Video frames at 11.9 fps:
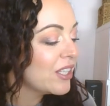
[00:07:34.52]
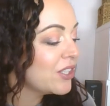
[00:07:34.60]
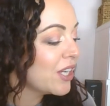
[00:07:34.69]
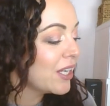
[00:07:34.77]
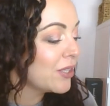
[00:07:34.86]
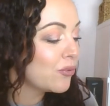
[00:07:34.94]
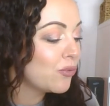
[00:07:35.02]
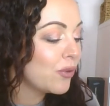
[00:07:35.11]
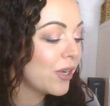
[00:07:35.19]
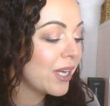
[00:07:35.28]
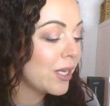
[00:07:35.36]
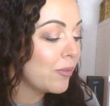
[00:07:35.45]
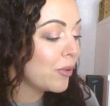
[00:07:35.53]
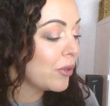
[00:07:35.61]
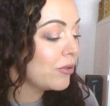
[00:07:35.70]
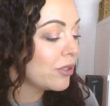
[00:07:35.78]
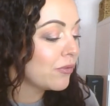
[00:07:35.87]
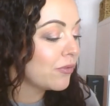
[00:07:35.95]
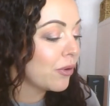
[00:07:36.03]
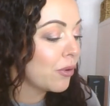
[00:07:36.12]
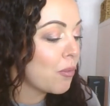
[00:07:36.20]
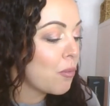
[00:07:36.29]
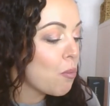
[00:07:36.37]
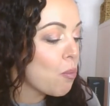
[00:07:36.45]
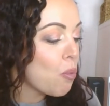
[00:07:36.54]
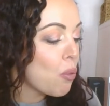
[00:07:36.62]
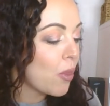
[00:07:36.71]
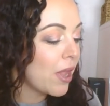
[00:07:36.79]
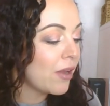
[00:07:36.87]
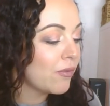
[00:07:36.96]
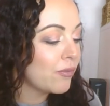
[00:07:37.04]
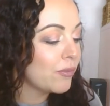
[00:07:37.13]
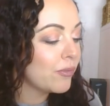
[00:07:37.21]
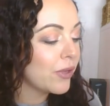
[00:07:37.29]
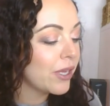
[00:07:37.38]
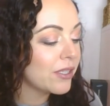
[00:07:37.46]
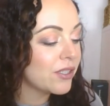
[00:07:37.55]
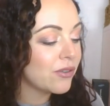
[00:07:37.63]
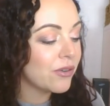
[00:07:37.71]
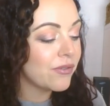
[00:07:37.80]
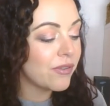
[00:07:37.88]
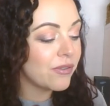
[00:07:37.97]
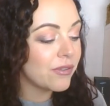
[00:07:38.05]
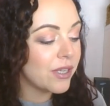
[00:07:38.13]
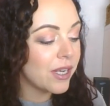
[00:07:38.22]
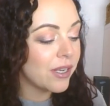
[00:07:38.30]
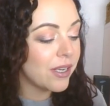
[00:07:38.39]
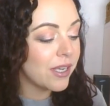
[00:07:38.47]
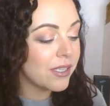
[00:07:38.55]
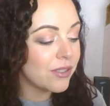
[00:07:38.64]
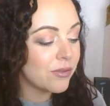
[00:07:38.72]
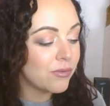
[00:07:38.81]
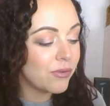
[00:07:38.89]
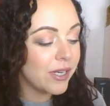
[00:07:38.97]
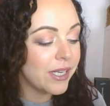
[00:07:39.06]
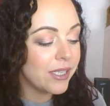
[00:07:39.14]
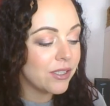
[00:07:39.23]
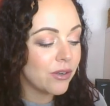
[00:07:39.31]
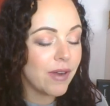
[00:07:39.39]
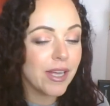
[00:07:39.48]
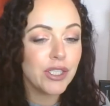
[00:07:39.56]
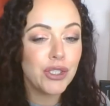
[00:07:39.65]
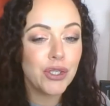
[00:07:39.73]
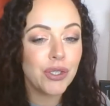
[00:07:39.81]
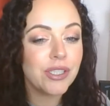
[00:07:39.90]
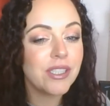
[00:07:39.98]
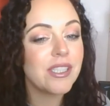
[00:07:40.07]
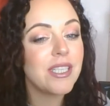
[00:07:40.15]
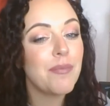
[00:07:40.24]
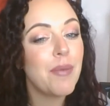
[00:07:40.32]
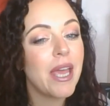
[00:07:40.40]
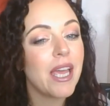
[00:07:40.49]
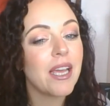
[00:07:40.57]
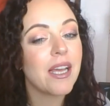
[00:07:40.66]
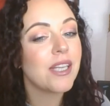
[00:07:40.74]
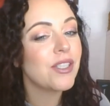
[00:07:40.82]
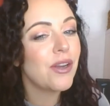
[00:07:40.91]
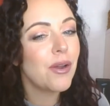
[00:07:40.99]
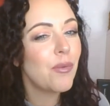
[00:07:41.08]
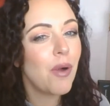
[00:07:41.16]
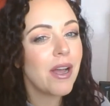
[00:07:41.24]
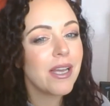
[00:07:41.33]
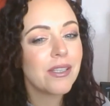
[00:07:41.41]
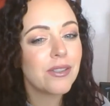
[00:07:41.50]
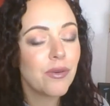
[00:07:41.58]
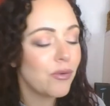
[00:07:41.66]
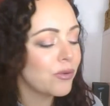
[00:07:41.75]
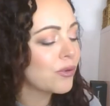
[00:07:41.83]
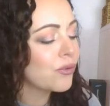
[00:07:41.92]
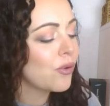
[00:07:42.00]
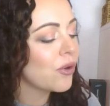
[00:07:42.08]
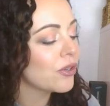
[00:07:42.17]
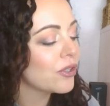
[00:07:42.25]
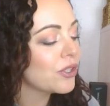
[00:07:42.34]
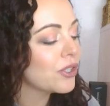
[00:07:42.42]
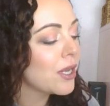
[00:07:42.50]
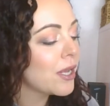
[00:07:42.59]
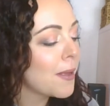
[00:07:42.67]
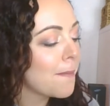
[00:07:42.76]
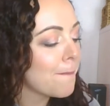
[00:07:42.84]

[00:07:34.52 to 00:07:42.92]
this shade is really beautiful. It's really sort of like dusty pink. I don't know why it's called Crush.